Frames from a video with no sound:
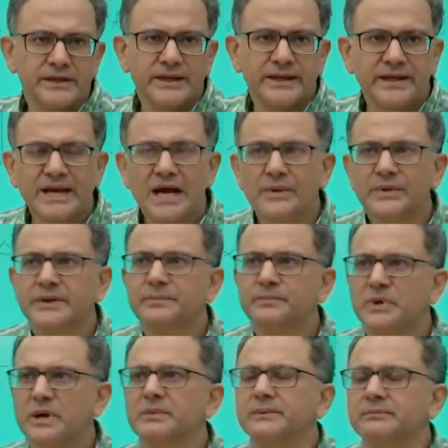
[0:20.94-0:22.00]
in our
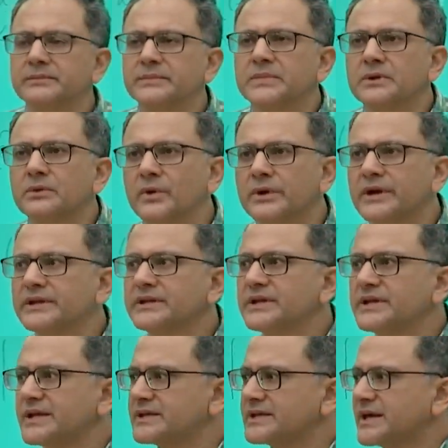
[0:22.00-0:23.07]
problem. What are the
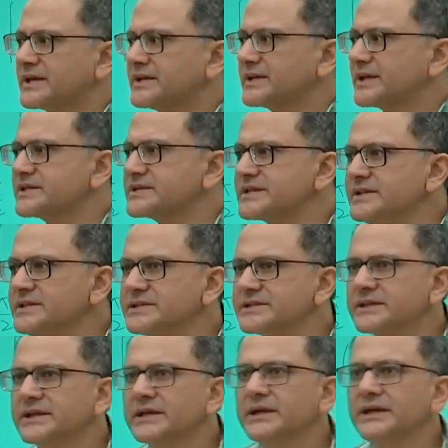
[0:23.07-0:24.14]
other constraints?
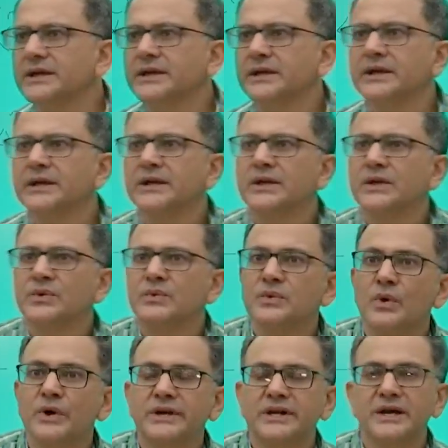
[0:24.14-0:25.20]
We
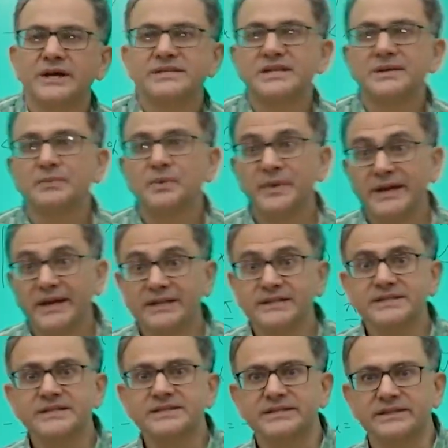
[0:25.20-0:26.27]
want our scheme to be
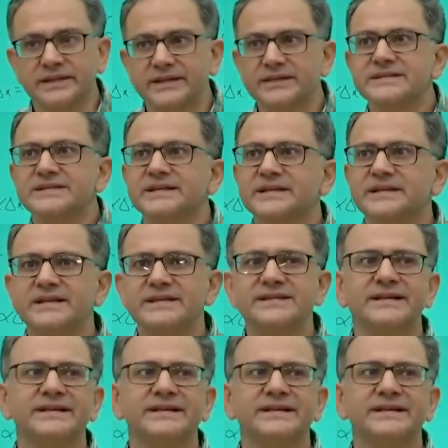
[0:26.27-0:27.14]
consistent, that is increasing